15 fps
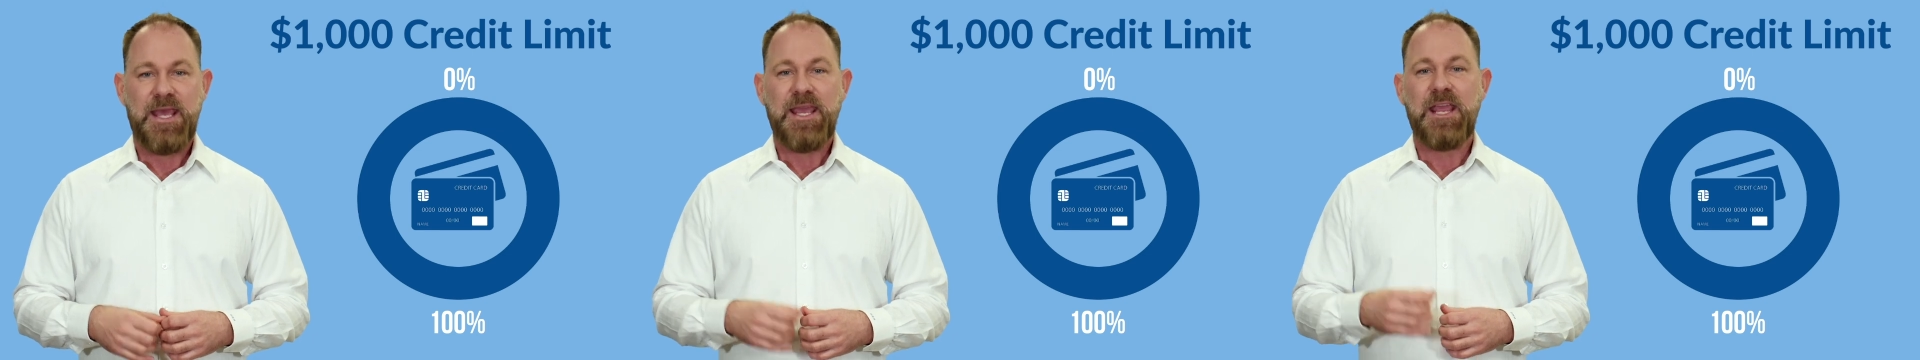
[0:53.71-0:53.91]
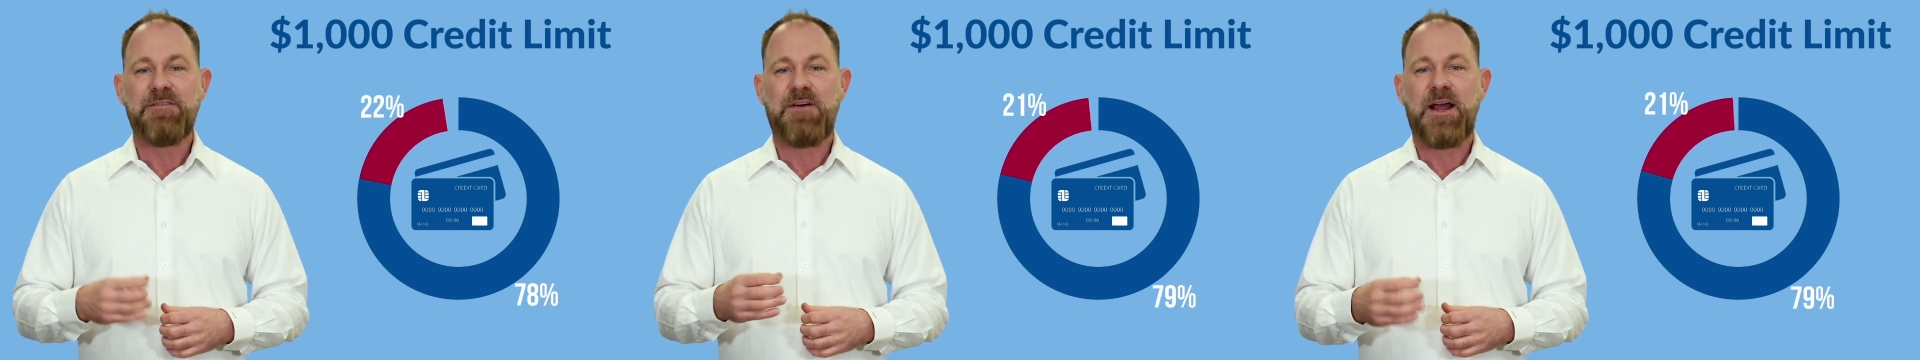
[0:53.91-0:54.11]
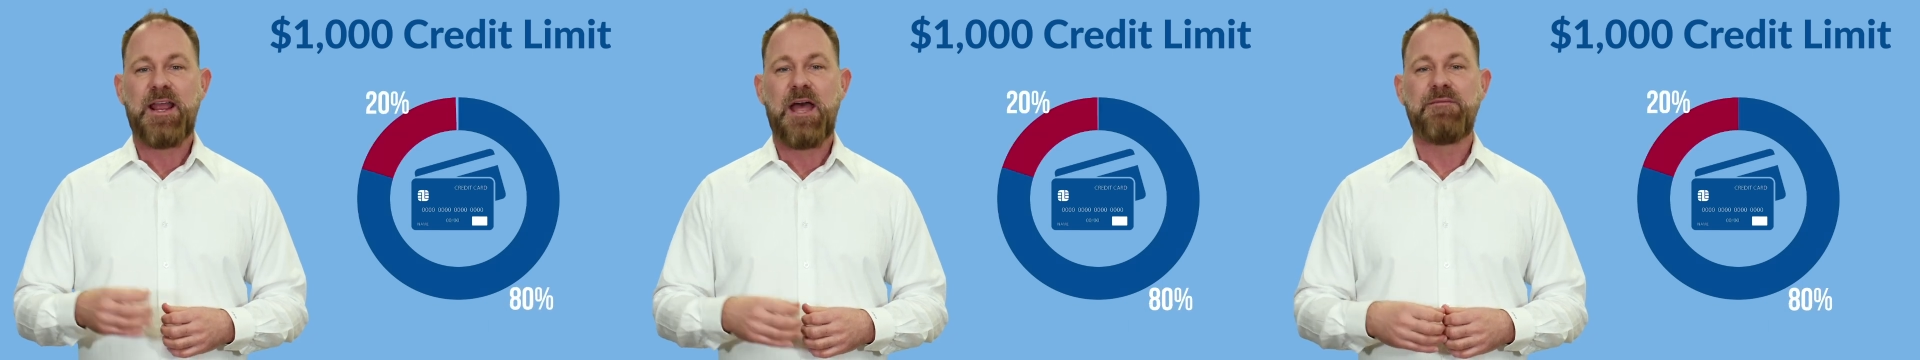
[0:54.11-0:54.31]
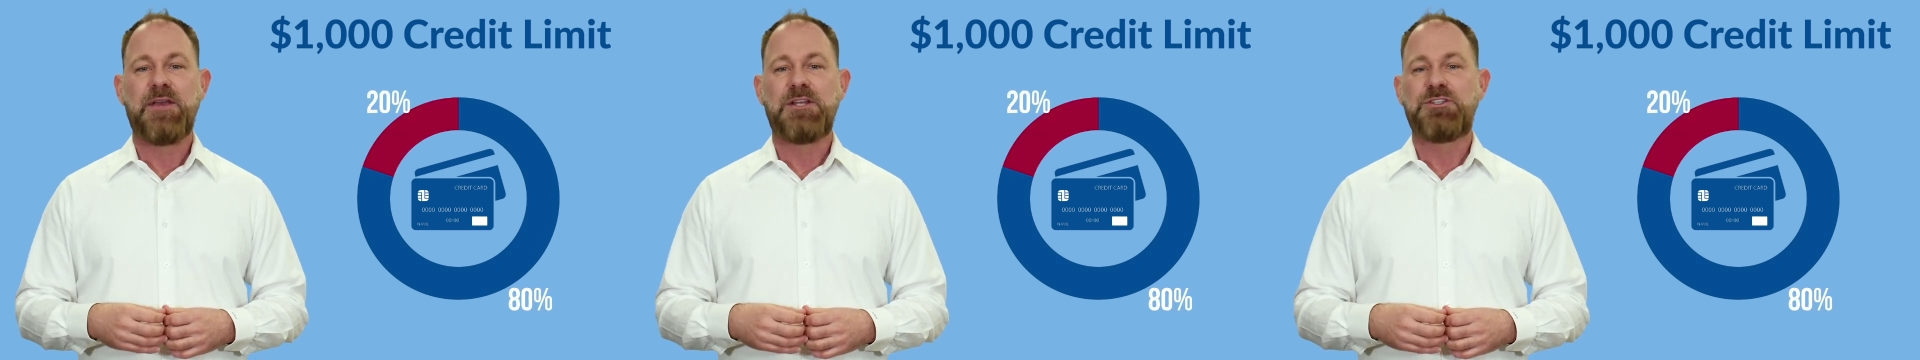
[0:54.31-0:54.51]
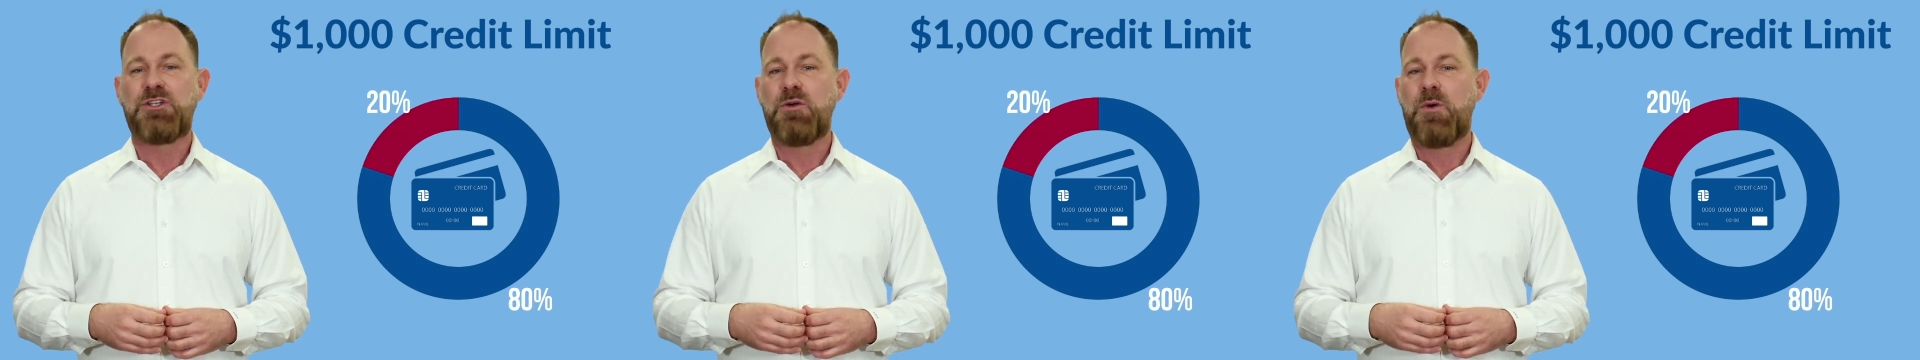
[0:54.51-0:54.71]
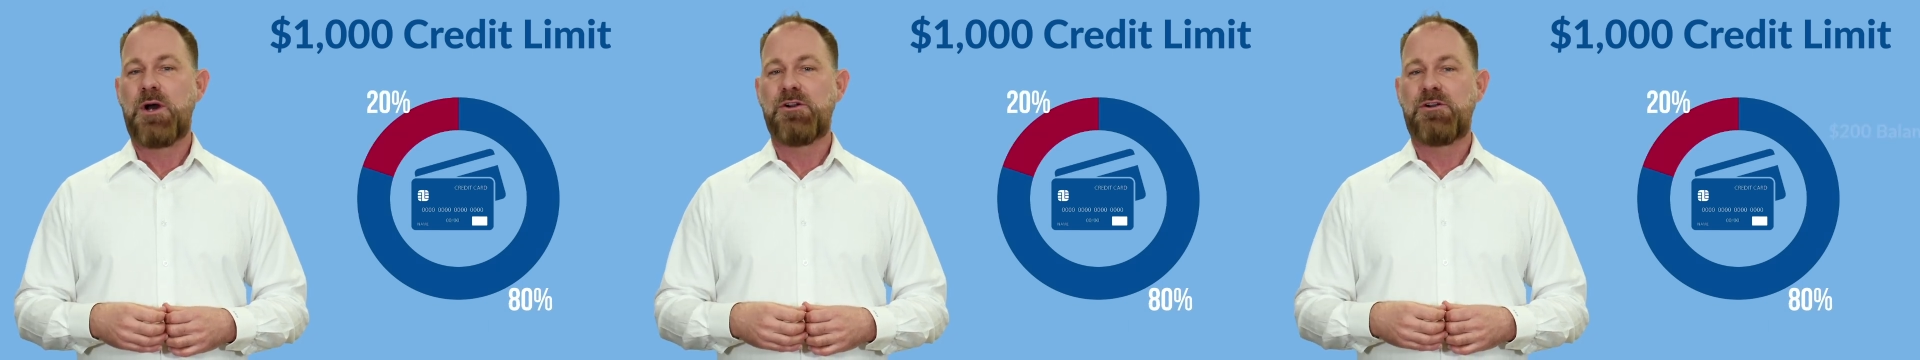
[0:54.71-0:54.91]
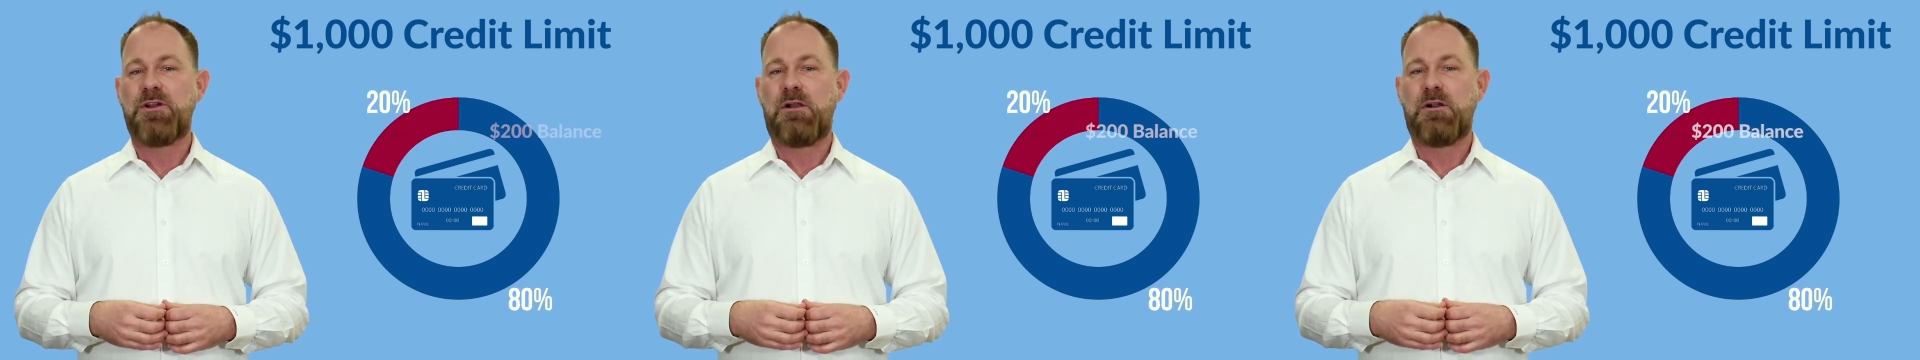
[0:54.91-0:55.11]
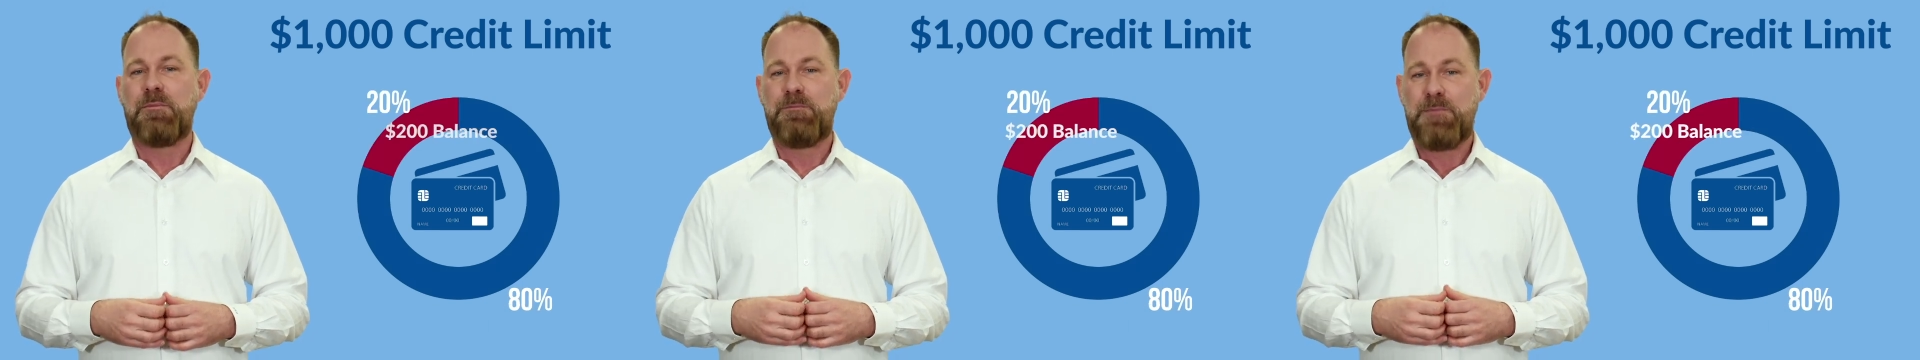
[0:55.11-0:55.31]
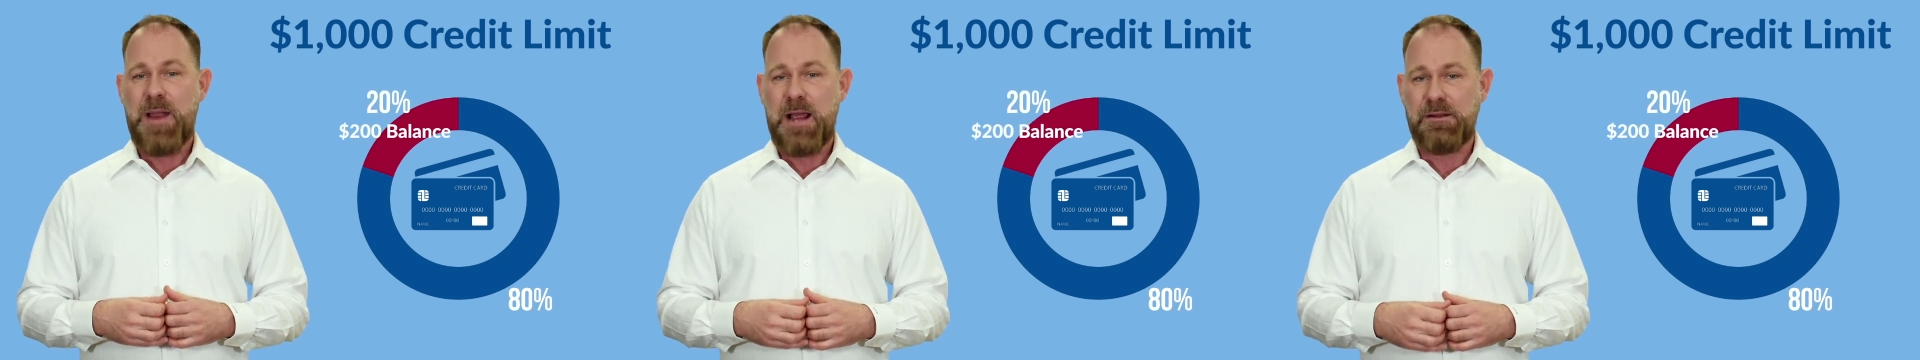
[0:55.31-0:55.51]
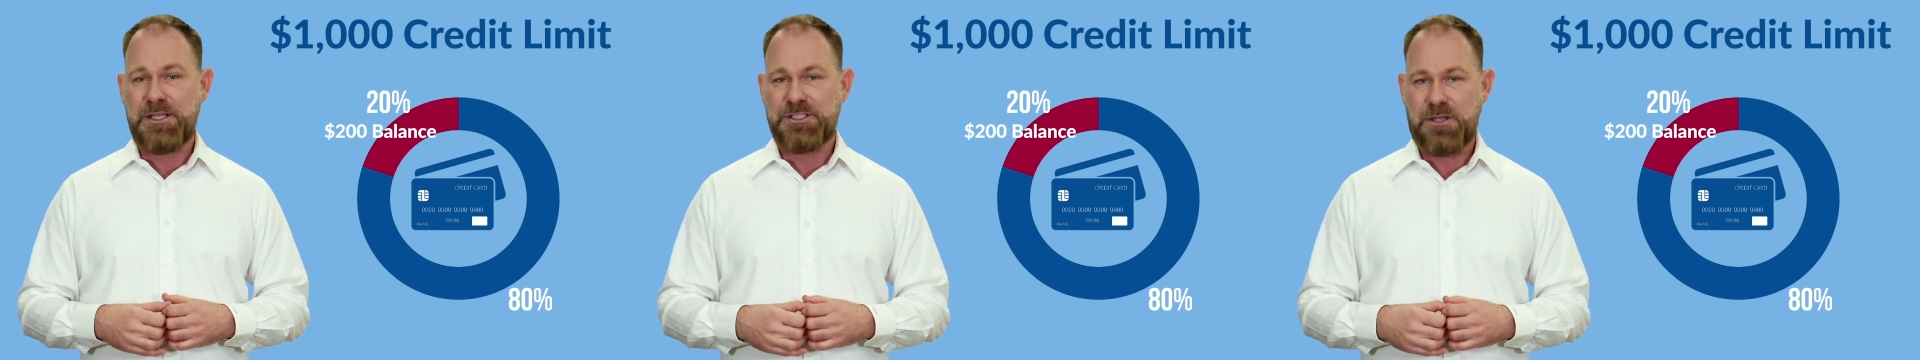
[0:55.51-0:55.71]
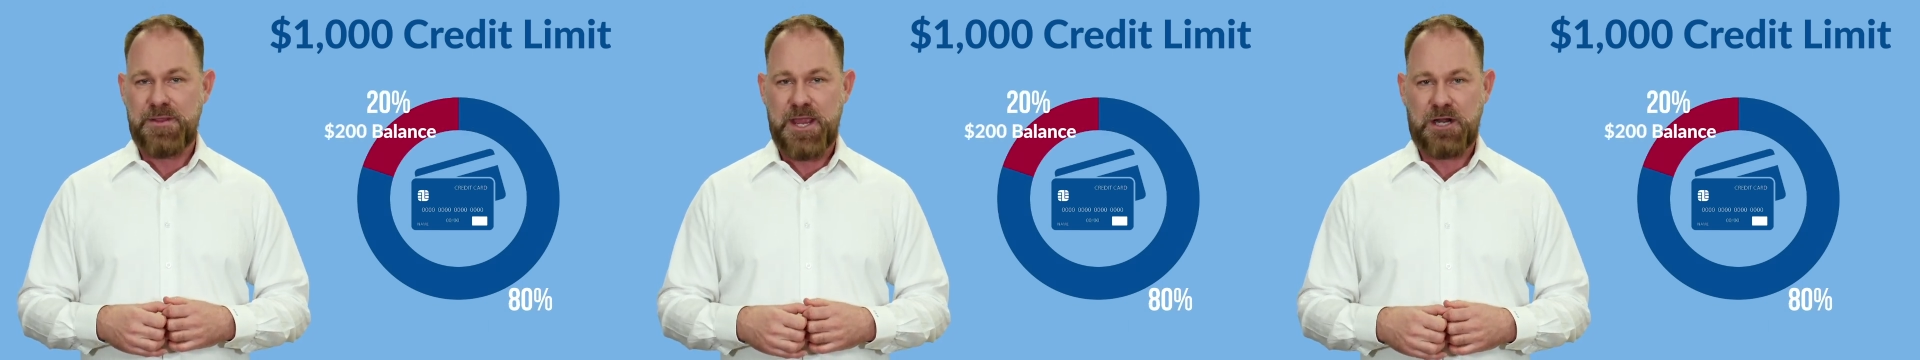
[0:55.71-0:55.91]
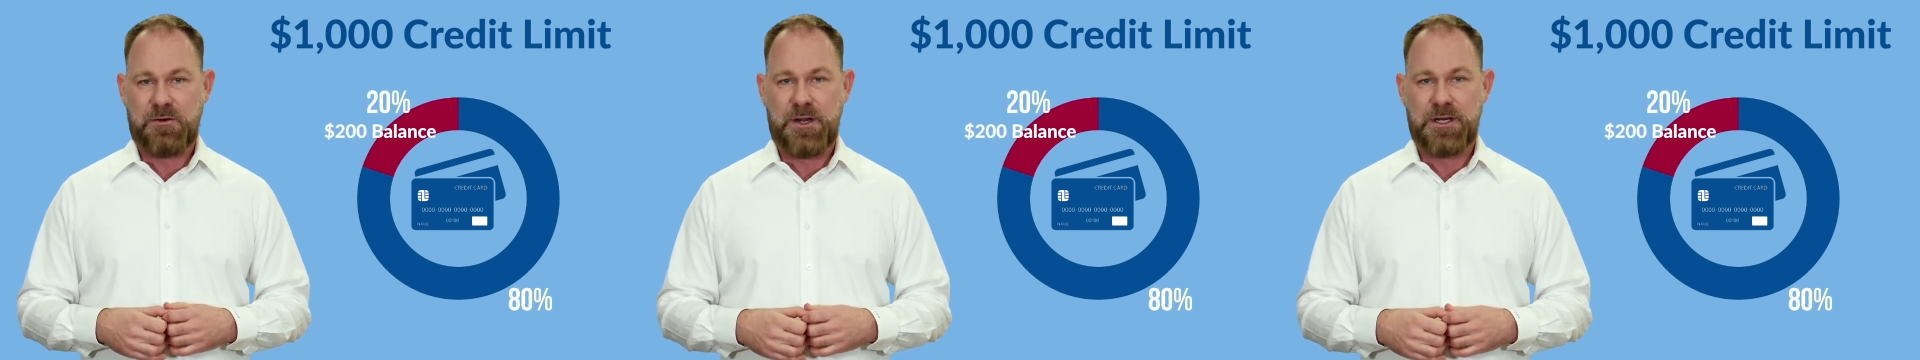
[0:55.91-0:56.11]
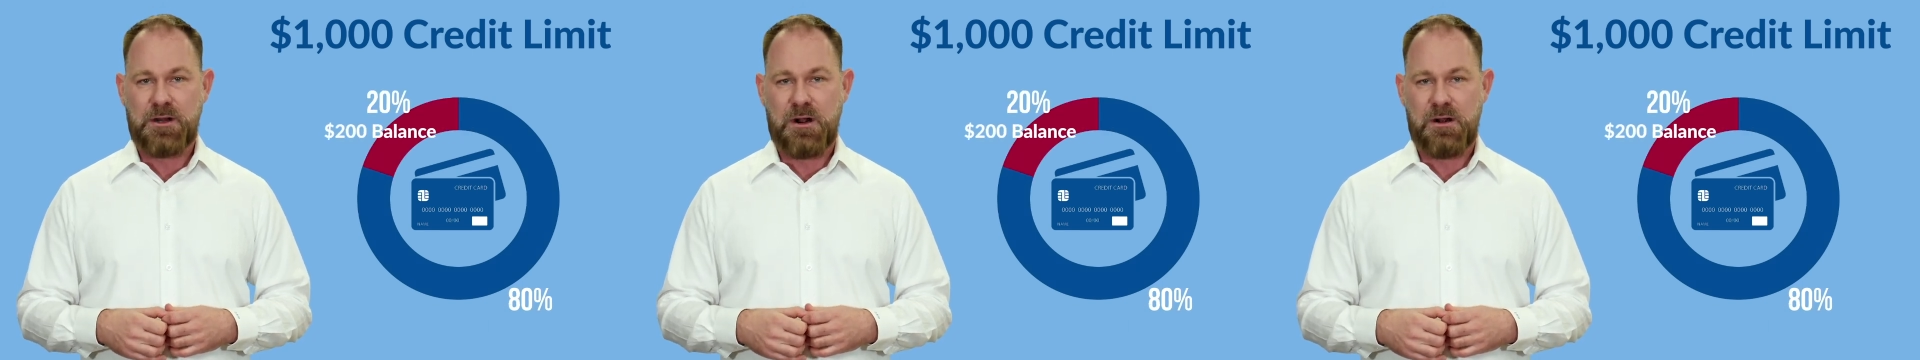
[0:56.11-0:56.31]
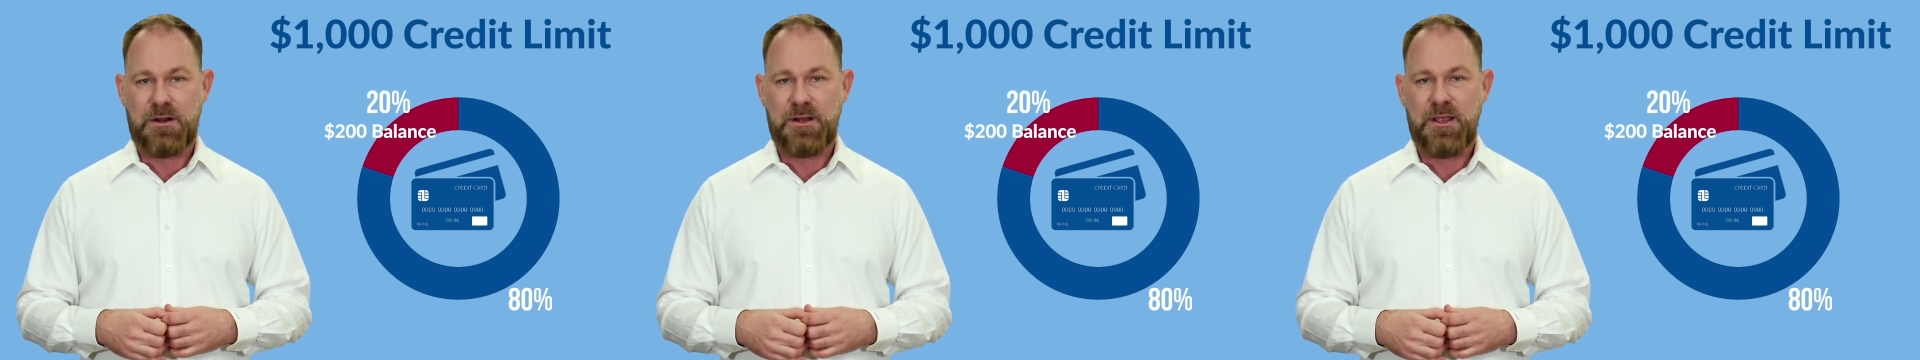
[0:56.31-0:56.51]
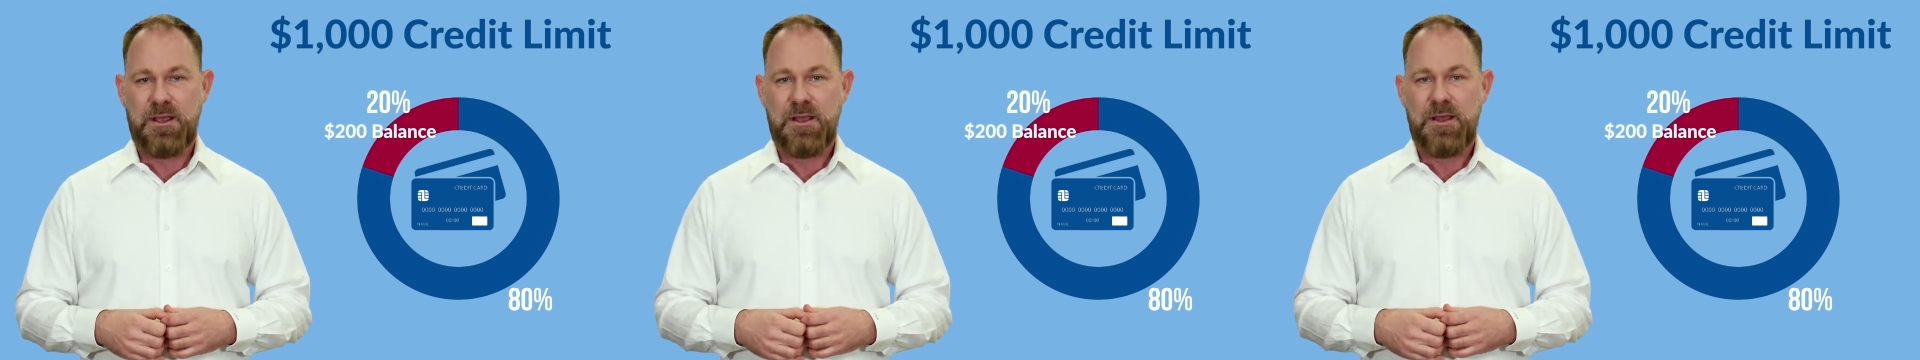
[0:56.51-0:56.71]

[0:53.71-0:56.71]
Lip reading: If I have a $200 balance on that credit card,